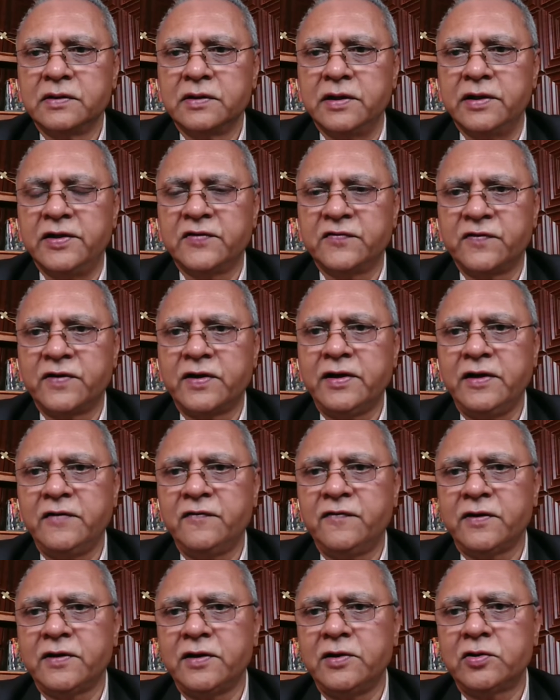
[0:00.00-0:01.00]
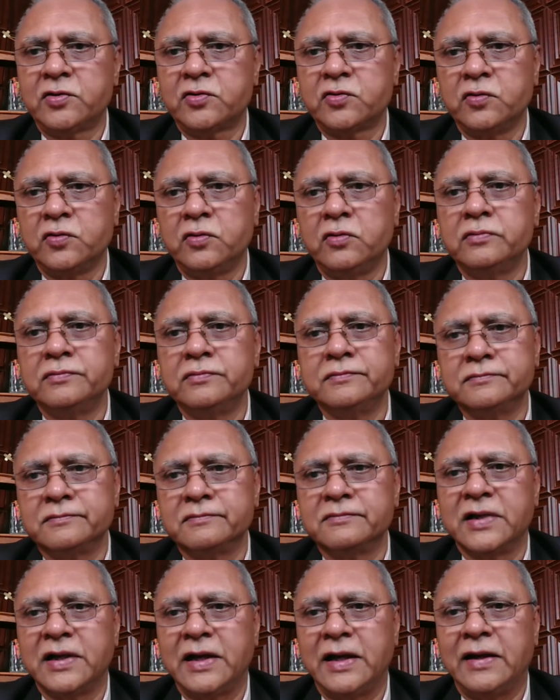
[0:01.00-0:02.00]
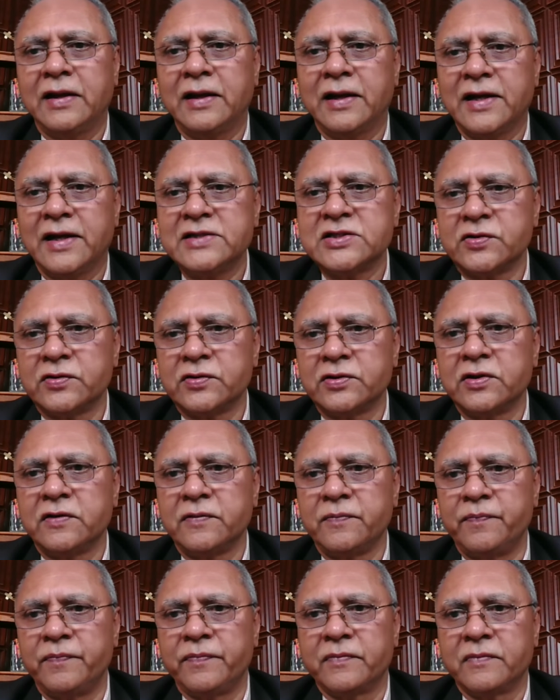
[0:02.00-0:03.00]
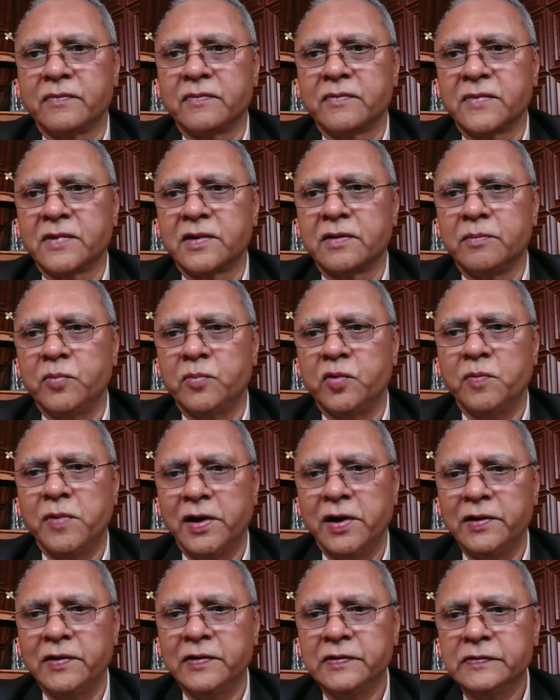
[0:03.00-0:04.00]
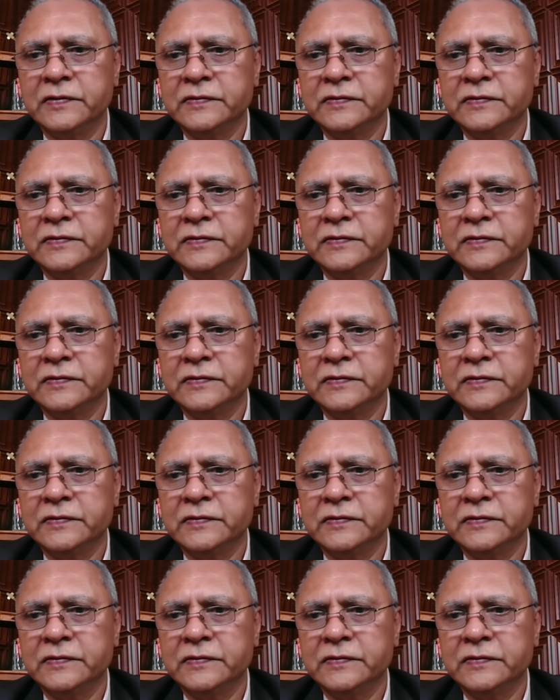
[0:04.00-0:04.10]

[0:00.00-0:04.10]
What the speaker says: It is very difficult to analyze on the mobile.